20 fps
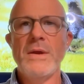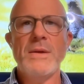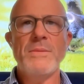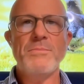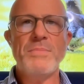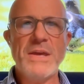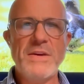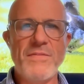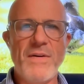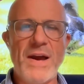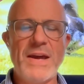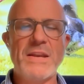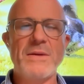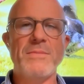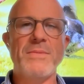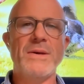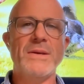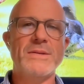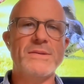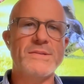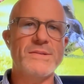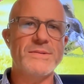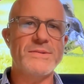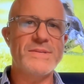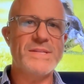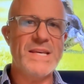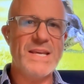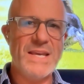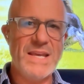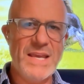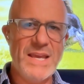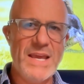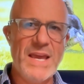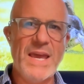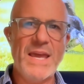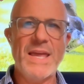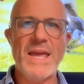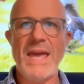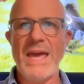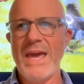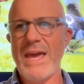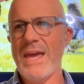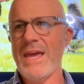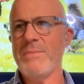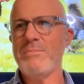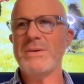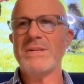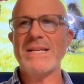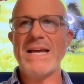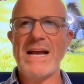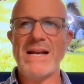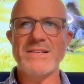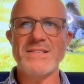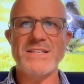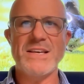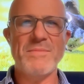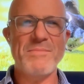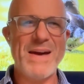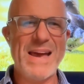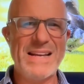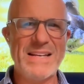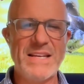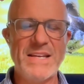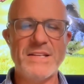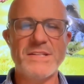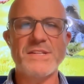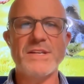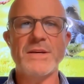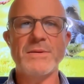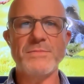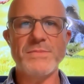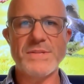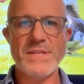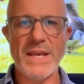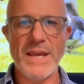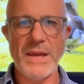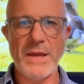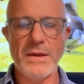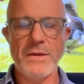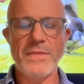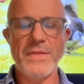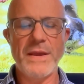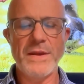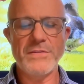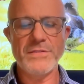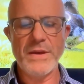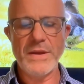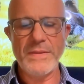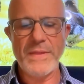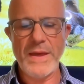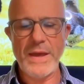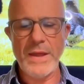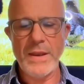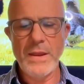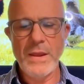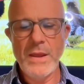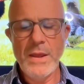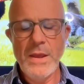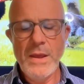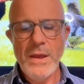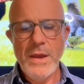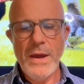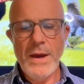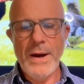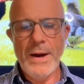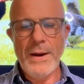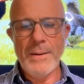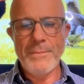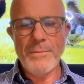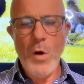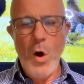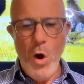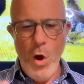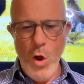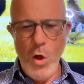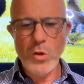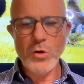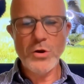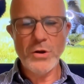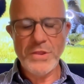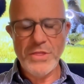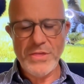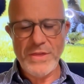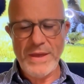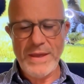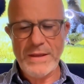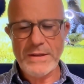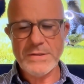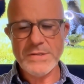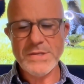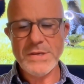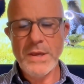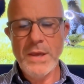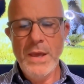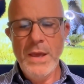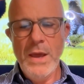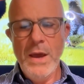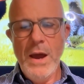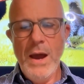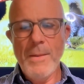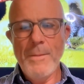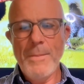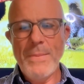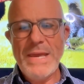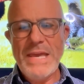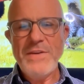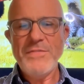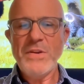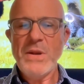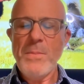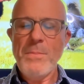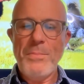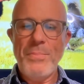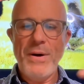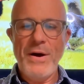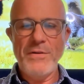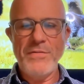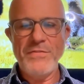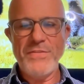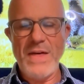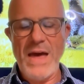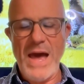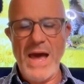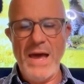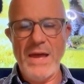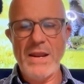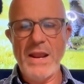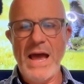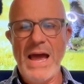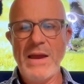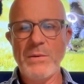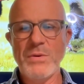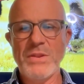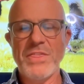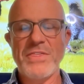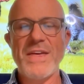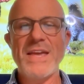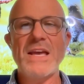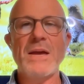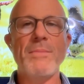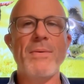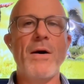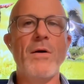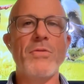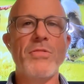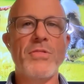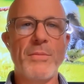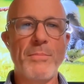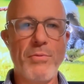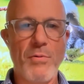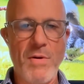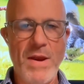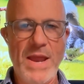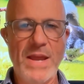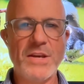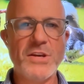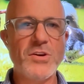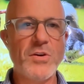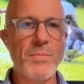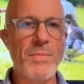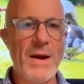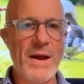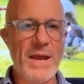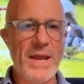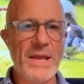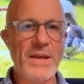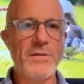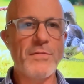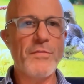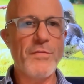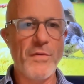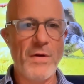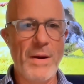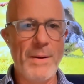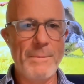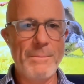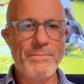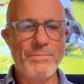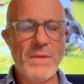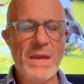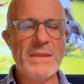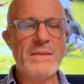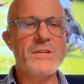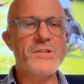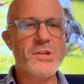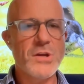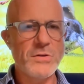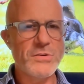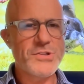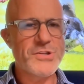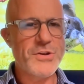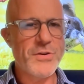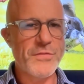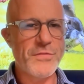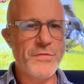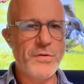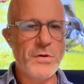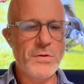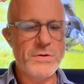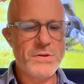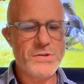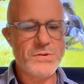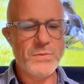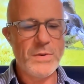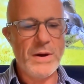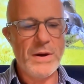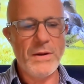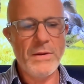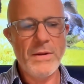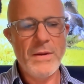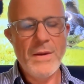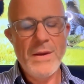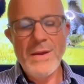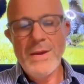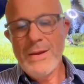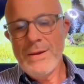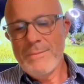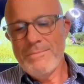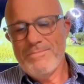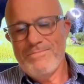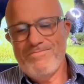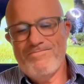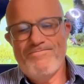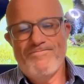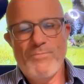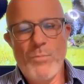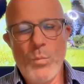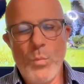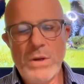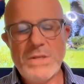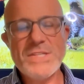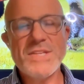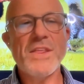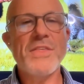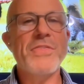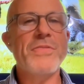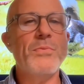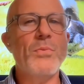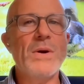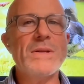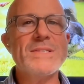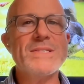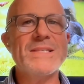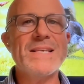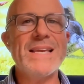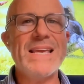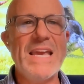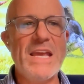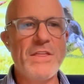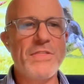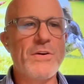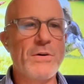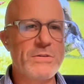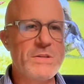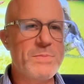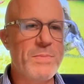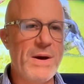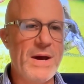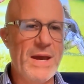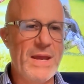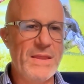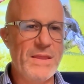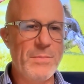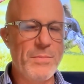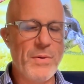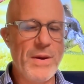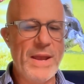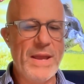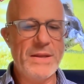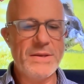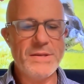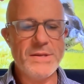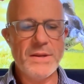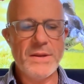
B vitamins, D, E, A, K, potassium, magnesium, zinc, things like that. All good things. Even above that, I would think about the brand you're buying from. And this goes to your food as well. What's the ethos behind the brand?